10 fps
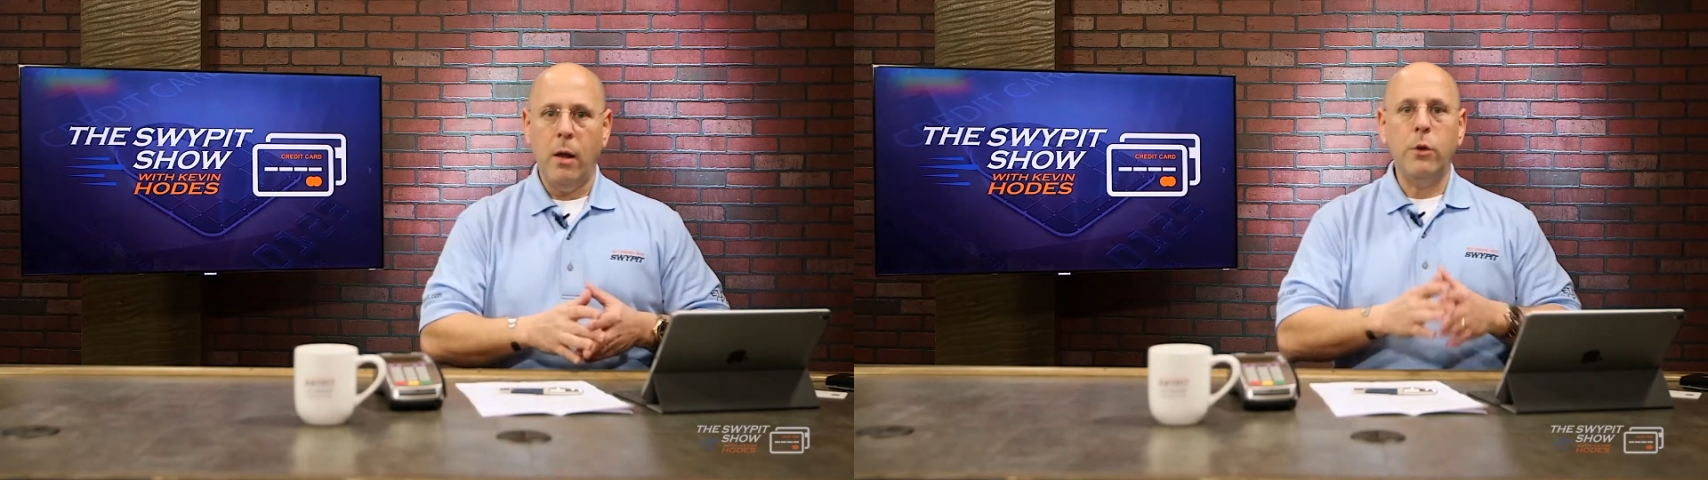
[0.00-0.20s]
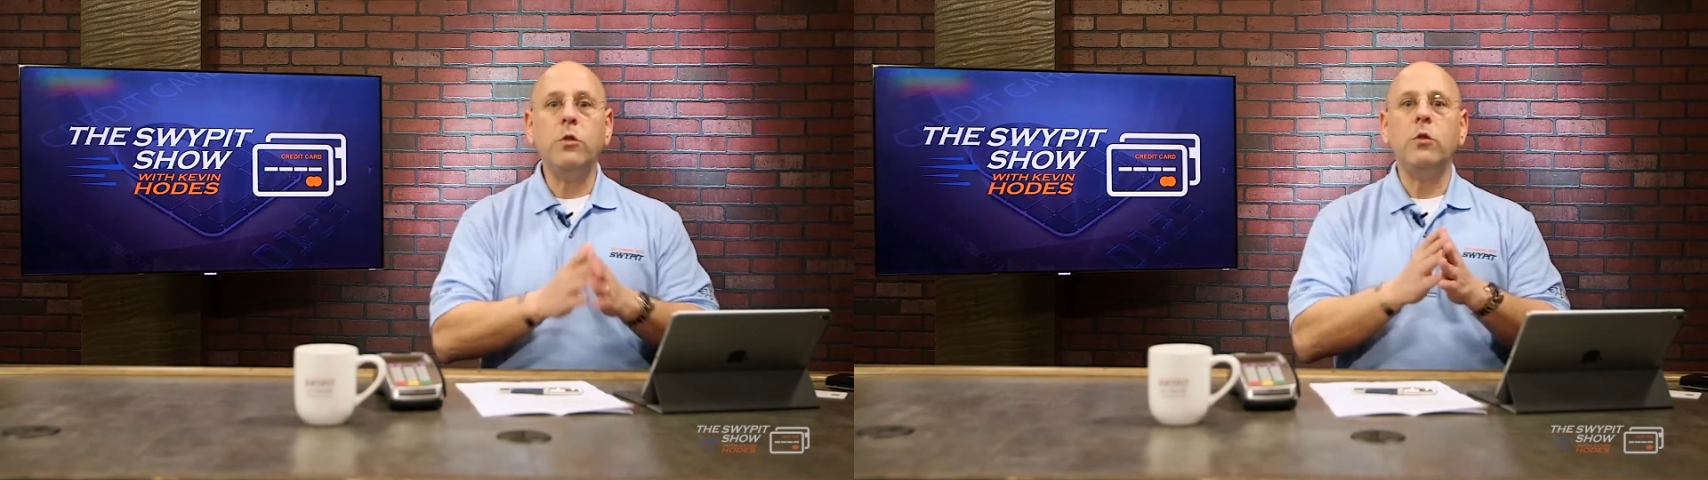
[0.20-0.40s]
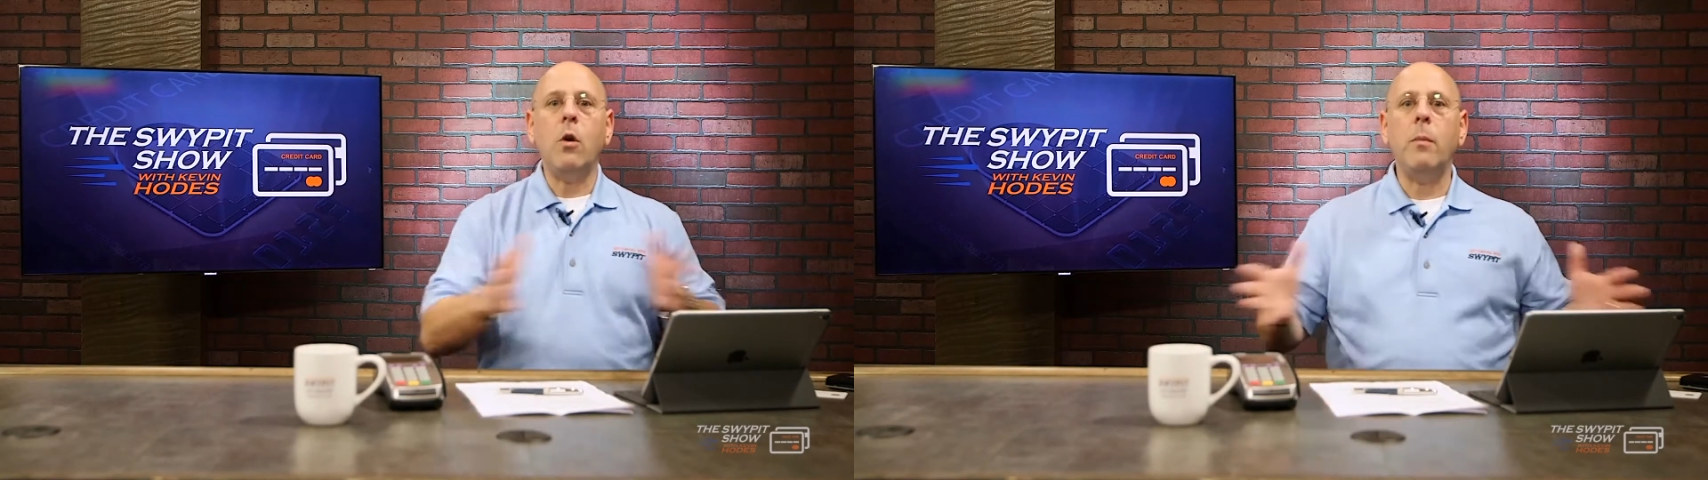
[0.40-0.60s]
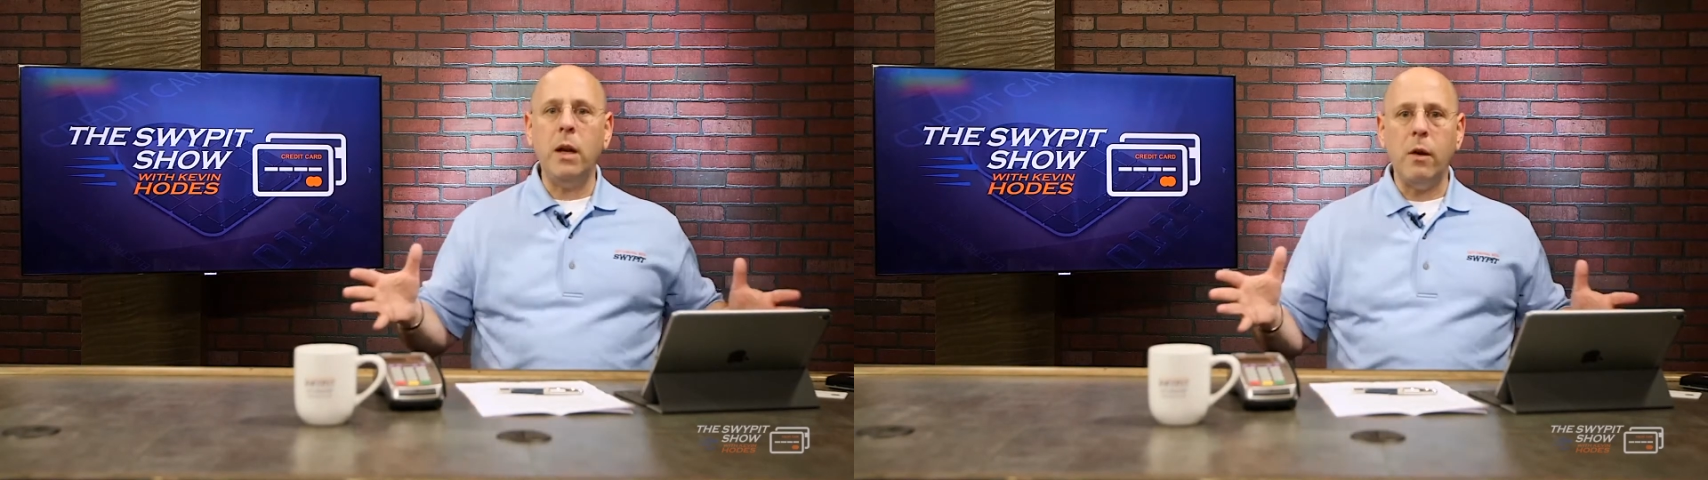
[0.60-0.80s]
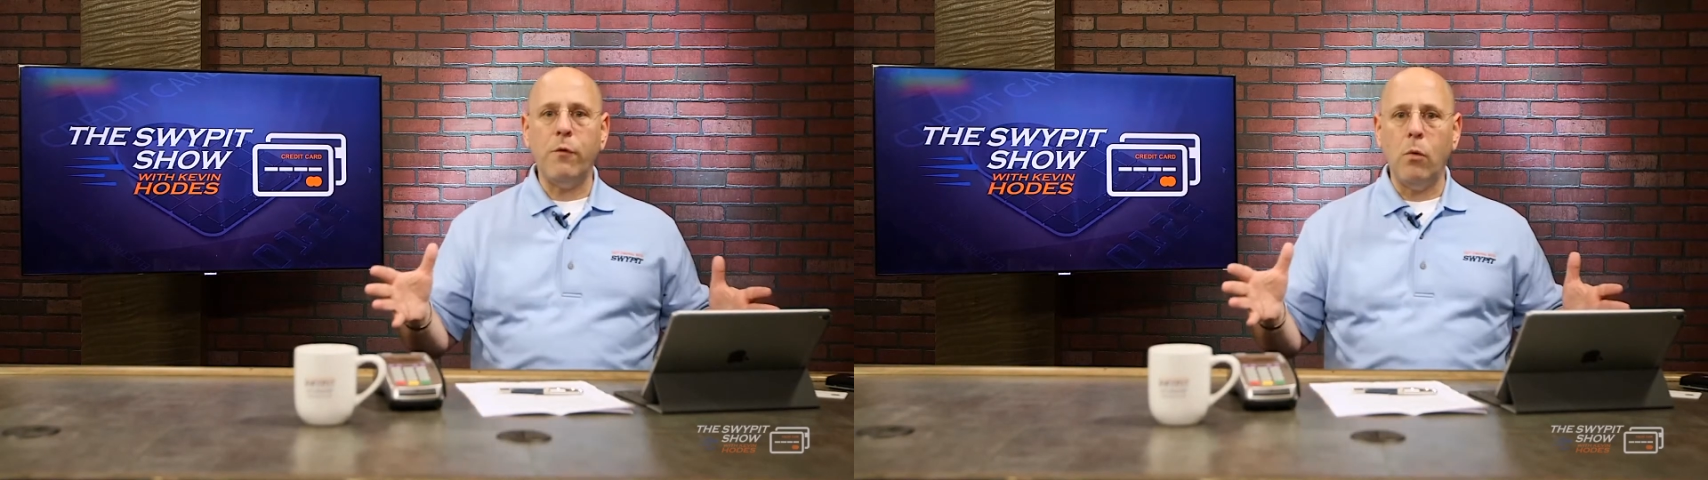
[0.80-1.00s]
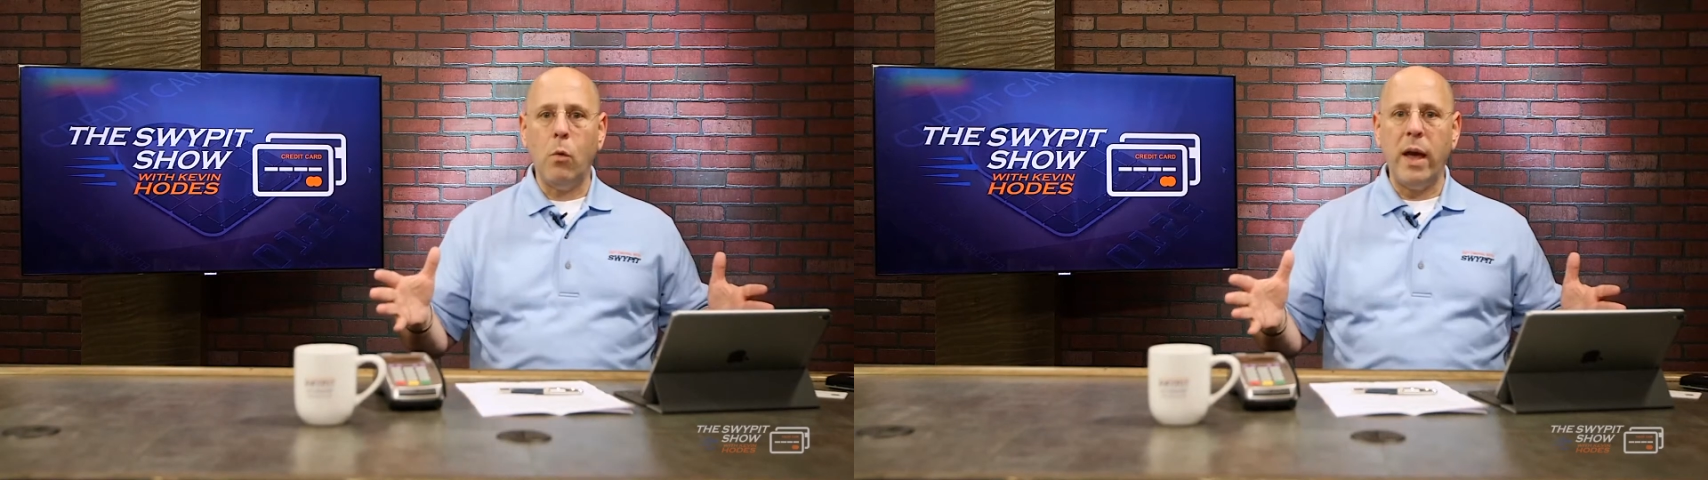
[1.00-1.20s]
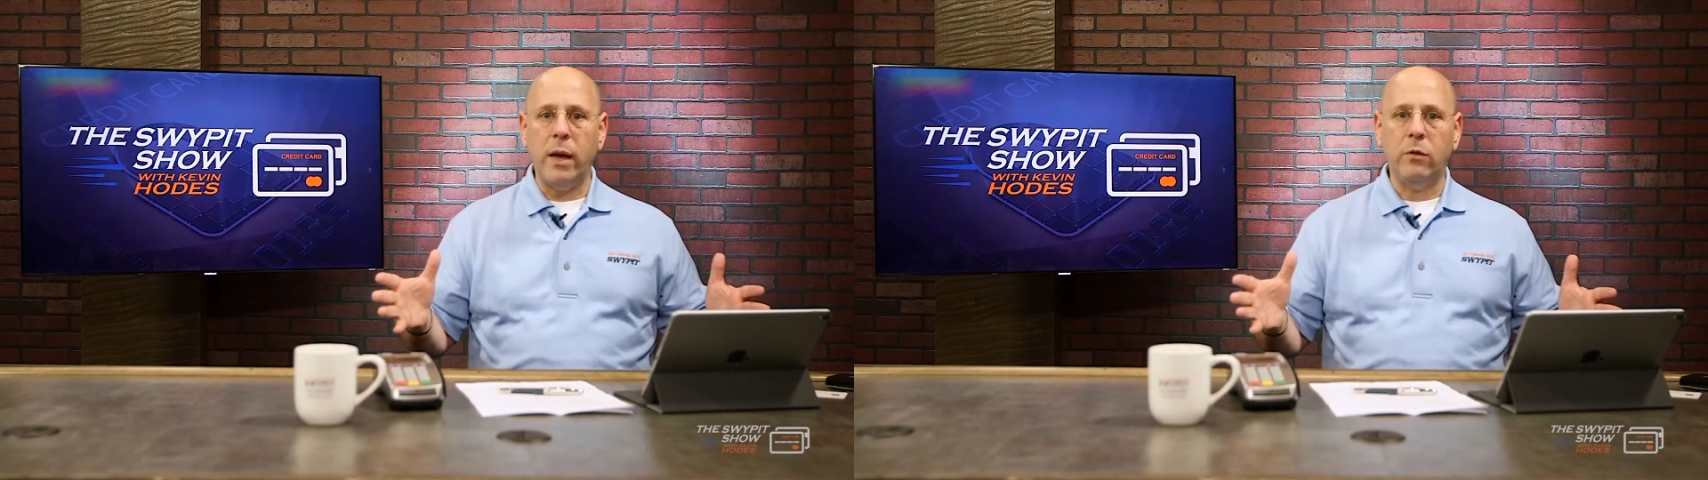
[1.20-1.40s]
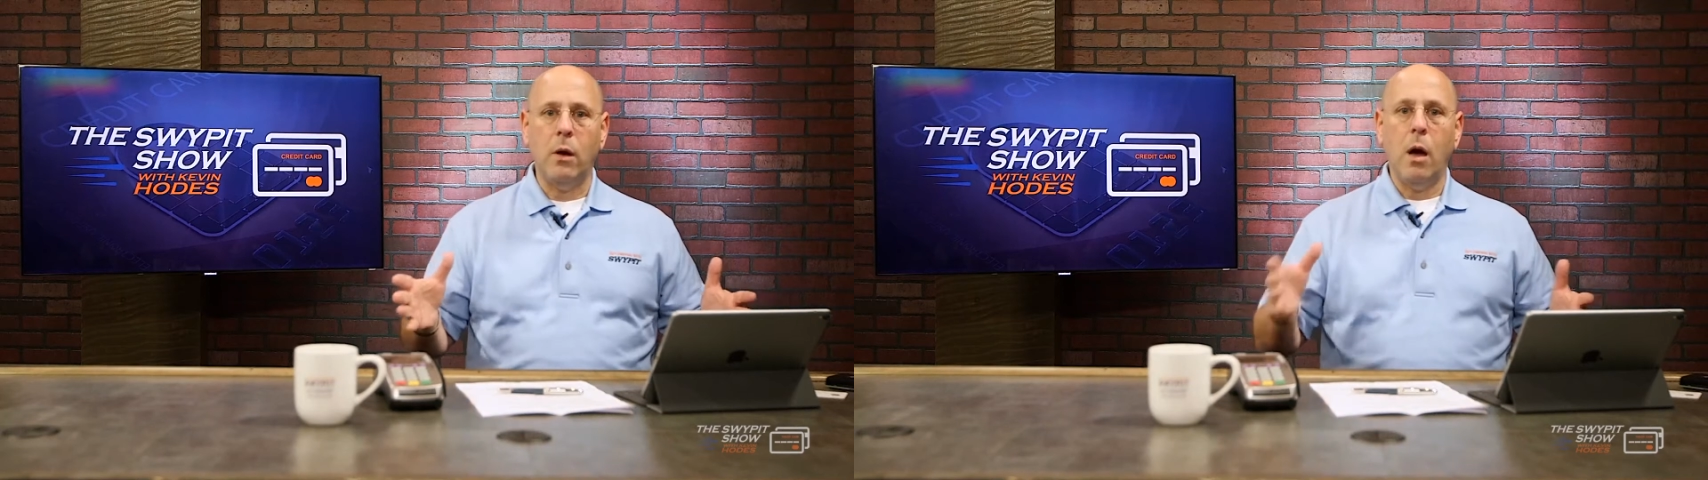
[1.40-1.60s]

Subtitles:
There's so many different ways.